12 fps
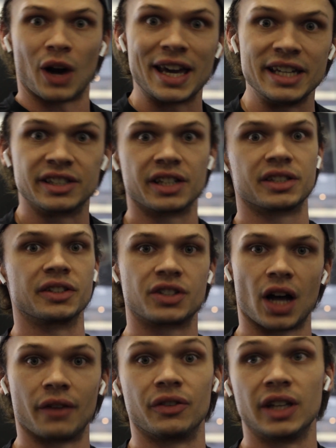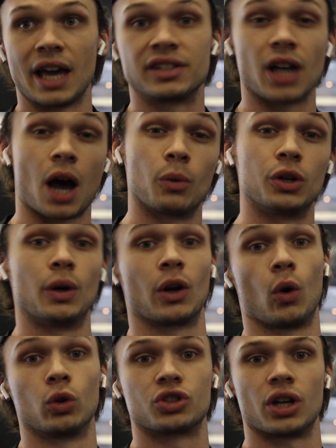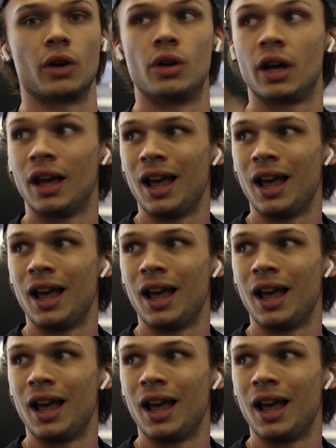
raises and stuff. Yes, I would do it also,